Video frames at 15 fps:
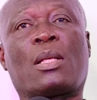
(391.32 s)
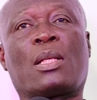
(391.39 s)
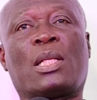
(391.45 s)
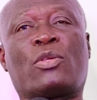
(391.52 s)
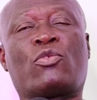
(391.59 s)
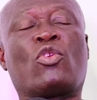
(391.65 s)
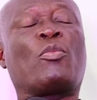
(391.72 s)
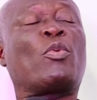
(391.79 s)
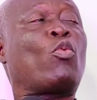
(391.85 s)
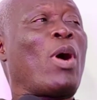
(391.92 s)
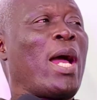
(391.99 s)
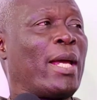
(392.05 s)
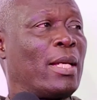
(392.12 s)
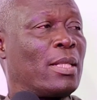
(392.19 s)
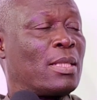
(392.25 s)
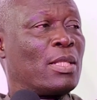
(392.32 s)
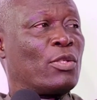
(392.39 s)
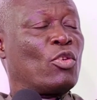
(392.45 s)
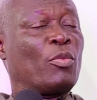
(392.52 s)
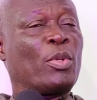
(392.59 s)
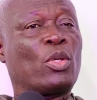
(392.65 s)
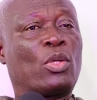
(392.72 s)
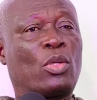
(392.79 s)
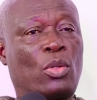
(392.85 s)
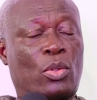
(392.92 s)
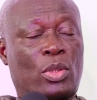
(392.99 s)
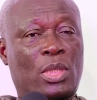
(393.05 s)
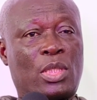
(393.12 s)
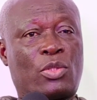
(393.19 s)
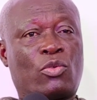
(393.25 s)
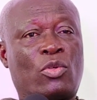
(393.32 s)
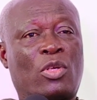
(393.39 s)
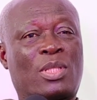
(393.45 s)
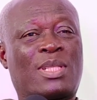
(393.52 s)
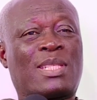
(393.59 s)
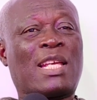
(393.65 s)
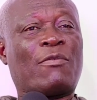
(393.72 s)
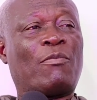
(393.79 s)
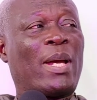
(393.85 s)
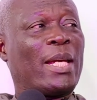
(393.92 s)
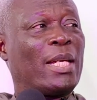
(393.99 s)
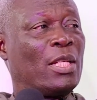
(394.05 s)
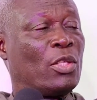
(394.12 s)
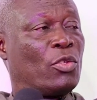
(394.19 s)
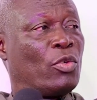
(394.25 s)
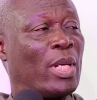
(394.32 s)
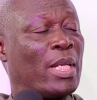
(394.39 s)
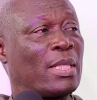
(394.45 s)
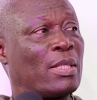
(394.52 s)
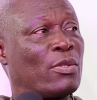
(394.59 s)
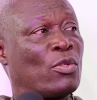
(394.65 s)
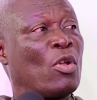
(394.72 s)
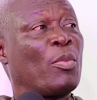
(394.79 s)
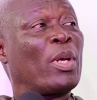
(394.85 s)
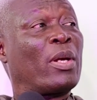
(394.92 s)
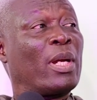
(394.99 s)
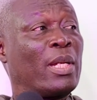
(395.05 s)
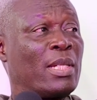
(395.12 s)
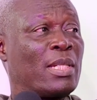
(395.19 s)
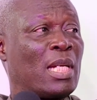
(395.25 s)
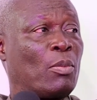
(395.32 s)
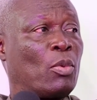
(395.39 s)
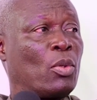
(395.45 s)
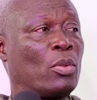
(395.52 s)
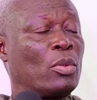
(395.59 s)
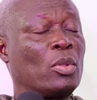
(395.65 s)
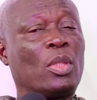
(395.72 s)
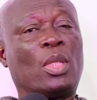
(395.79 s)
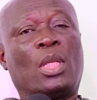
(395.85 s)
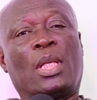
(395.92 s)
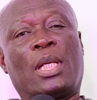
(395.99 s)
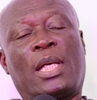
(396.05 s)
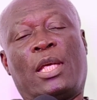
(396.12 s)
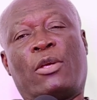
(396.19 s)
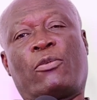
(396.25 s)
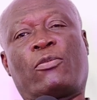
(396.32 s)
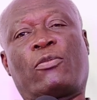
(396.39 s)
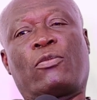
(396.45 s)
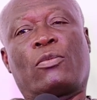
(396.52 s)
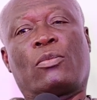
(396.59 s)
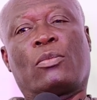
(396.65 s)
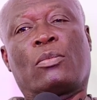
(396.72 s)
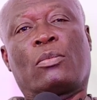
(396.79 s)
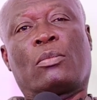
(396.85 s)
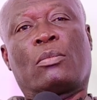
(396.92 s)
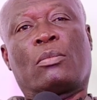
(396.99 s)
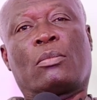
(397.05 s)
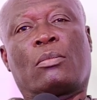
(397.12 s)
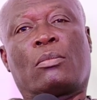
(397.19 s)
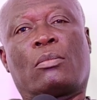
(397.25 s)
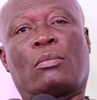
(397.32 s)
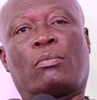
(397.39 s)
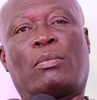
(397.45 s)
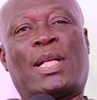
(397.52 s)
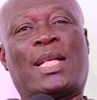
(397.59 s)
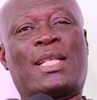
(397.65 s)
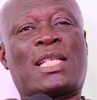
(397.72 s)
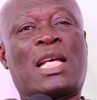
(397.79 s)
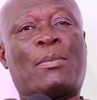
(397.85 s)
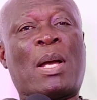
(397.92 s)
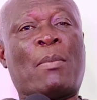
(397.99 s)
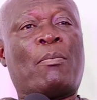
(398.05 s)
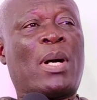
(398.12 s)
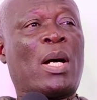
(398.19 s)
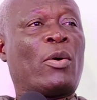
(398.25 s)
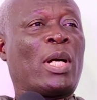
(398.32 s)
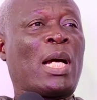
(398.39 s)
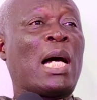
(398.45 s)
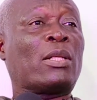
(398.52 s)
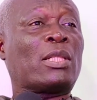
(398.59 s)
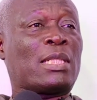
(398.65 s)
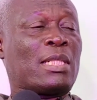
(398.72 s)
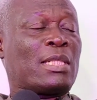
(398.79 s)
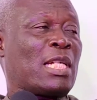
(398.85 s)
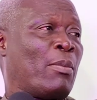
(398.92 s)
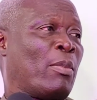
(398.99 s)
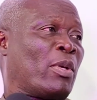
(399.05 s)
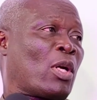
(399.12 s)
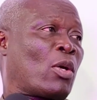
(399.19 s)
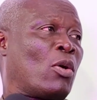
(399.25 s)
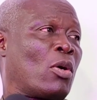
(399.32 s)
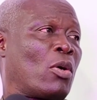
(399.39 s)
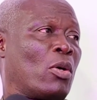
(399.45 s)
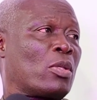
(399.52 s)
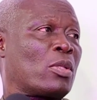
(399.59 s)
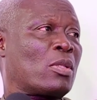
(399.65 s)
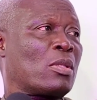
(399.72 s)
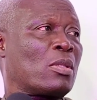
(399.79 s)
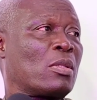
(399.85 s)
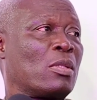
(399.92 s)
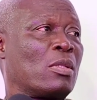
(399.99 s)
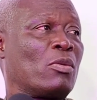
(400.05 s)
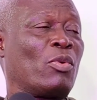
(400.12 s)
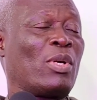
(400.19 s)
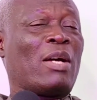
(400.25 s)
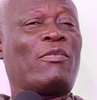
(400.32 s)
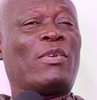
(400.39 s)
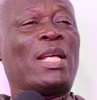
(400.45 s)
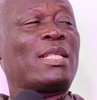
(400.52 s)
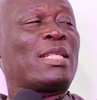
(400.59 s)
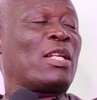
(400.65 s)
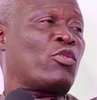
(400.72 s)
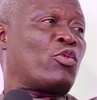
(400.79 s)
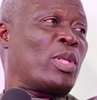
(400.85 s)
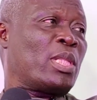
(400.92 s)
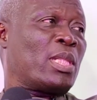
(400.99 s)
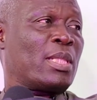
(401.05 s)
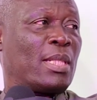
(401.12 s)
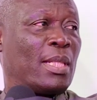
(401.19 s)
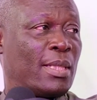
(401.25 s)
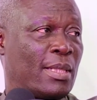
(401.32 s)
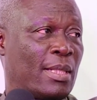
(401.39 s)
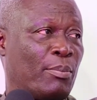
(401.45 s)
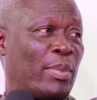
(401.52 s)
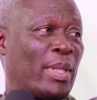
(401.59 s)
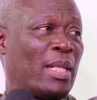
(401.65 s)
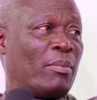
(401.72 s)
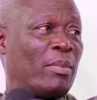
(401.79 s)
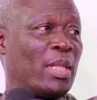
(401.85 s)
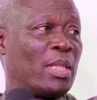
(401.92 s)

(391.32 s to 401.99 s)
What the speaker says: it will not be wise, it will not be good, it will not serve my interest, it will not be creditable if by the time I'm bound out as the chairman of the caucus, we have less than 20 seats in Parliament.